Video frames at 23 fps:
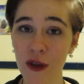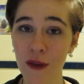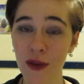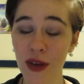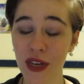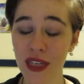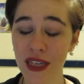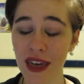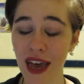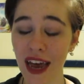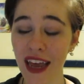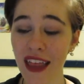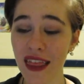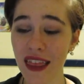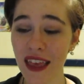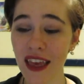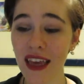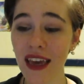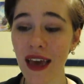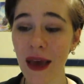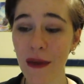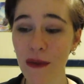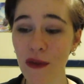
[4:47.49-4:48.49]
but I
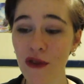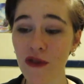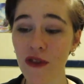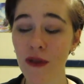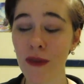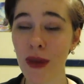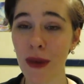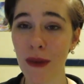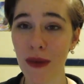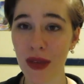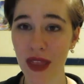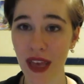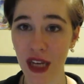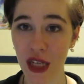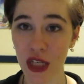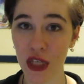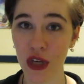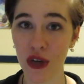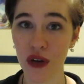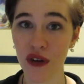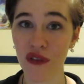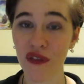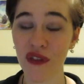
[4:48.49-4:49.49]
think I will remember that
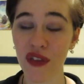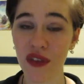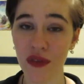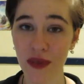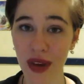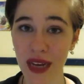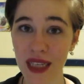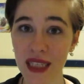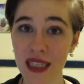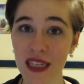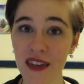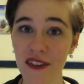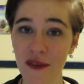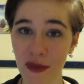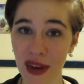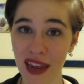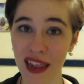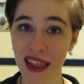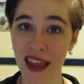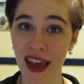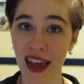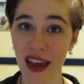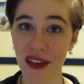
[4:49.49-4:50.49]
shot for the rest of my
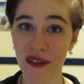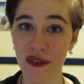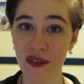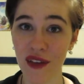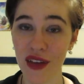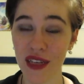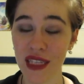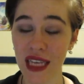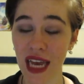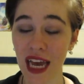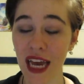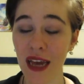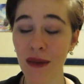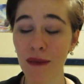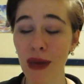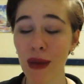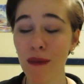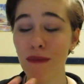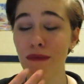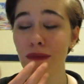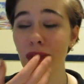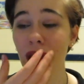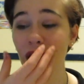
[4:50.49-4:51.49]
life because my
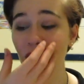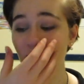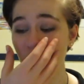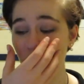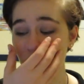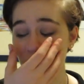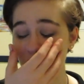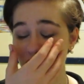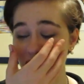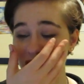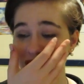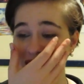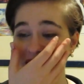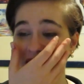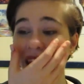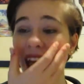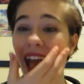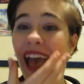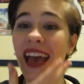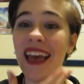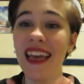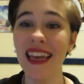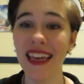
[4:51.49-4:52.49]
mouth was just
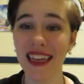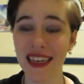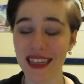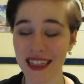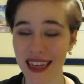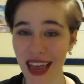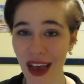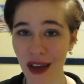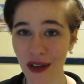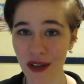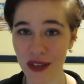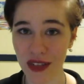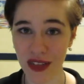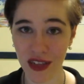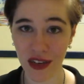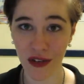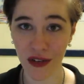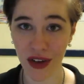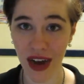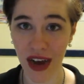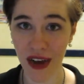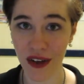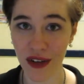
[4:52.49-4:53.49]
hanging down to the
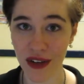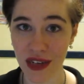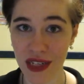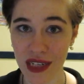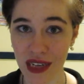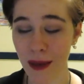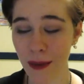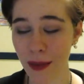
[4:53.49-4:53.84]
ground.